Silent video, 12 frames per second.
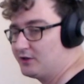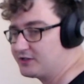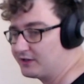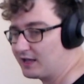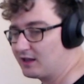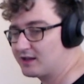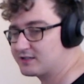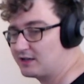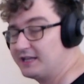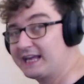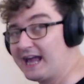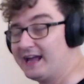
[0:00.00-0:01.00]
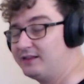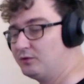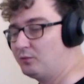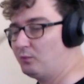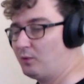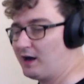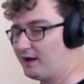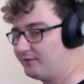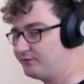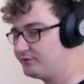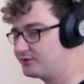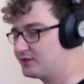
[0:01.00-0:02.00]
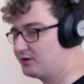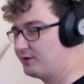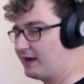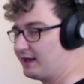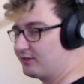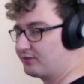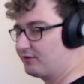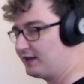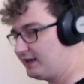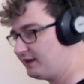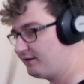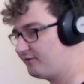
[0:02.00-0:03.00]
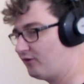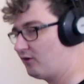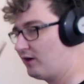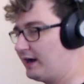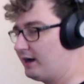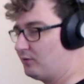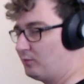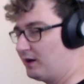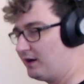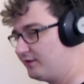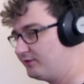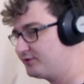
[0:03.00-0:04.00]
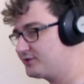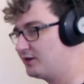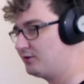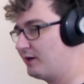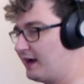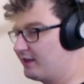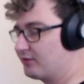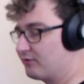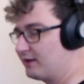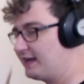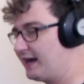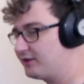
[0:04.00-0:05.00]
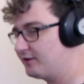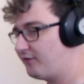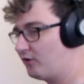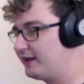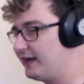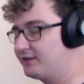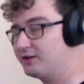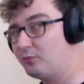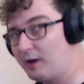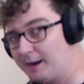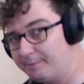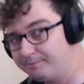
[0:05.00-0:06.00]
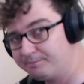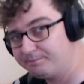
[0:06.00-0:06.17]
So that last line again, one, two and three, four and one, two and three, and the three and the one.